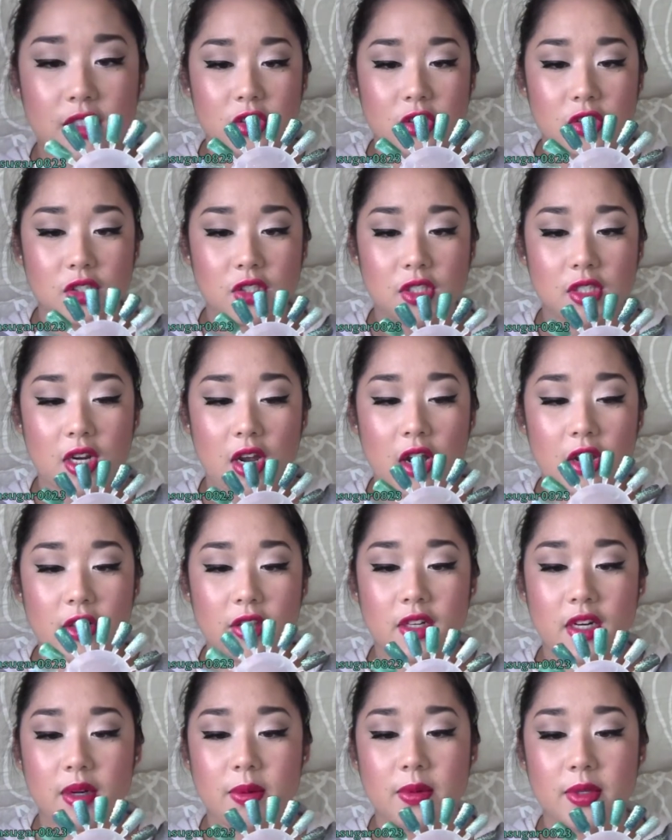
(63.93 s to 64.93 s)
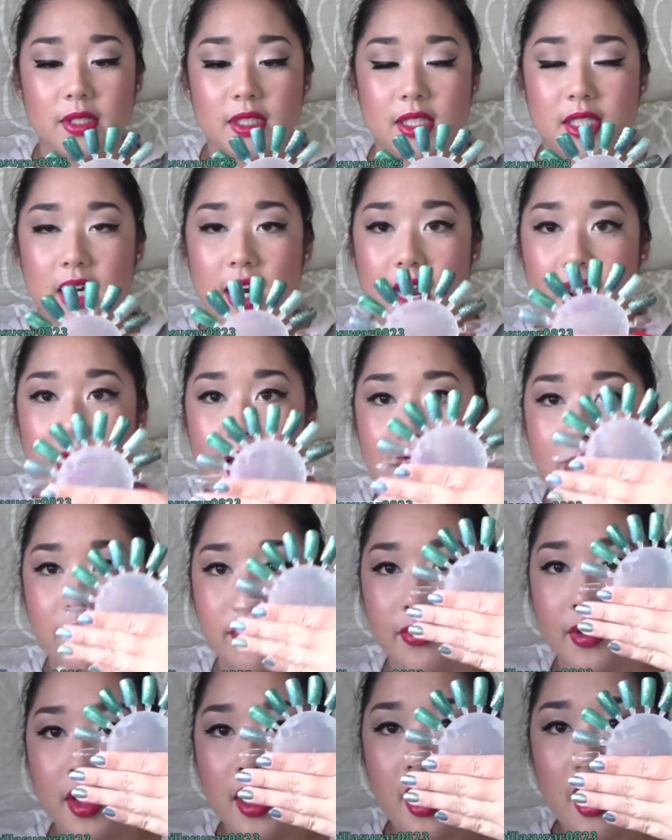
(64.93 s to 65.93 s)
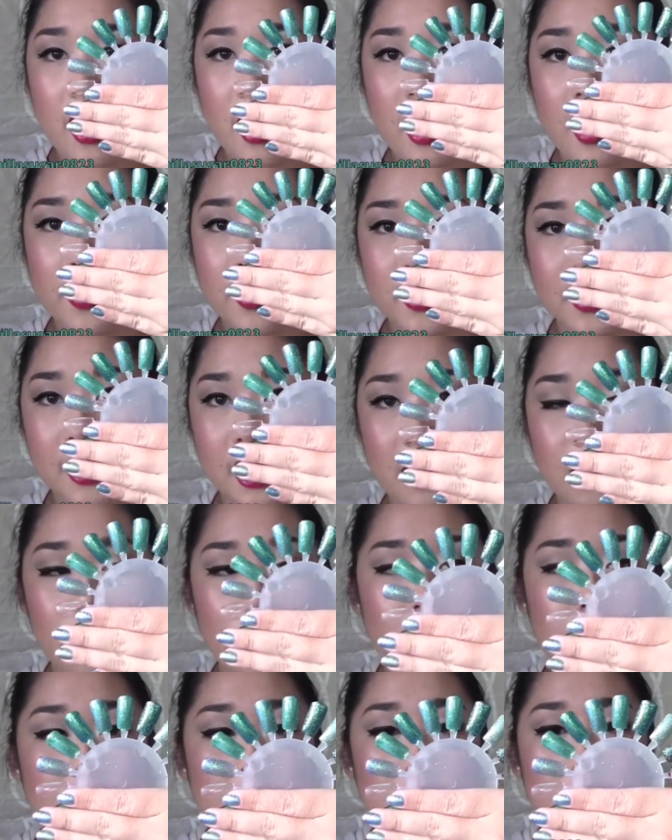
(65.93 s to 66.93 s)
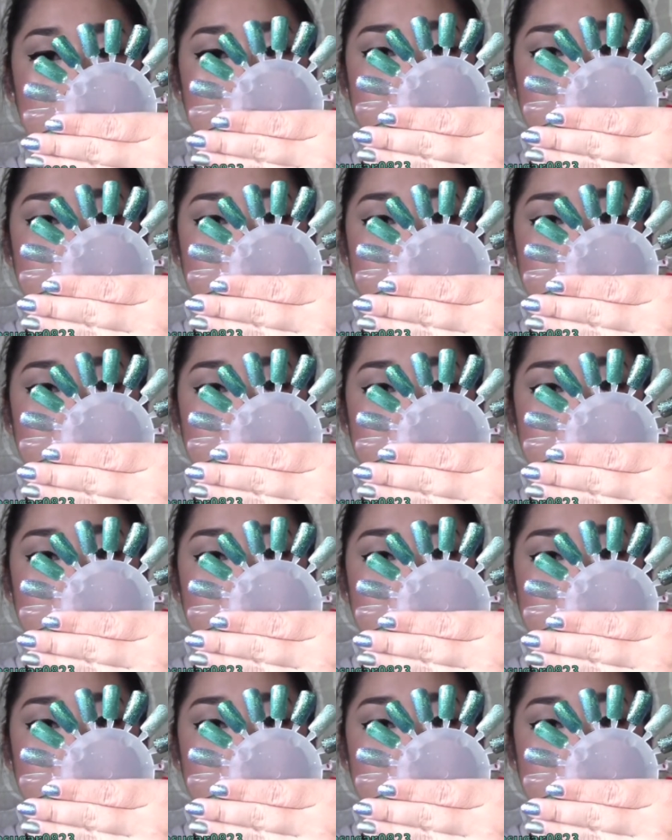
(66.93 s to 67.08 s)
are just holiday ones that I have on the same wheel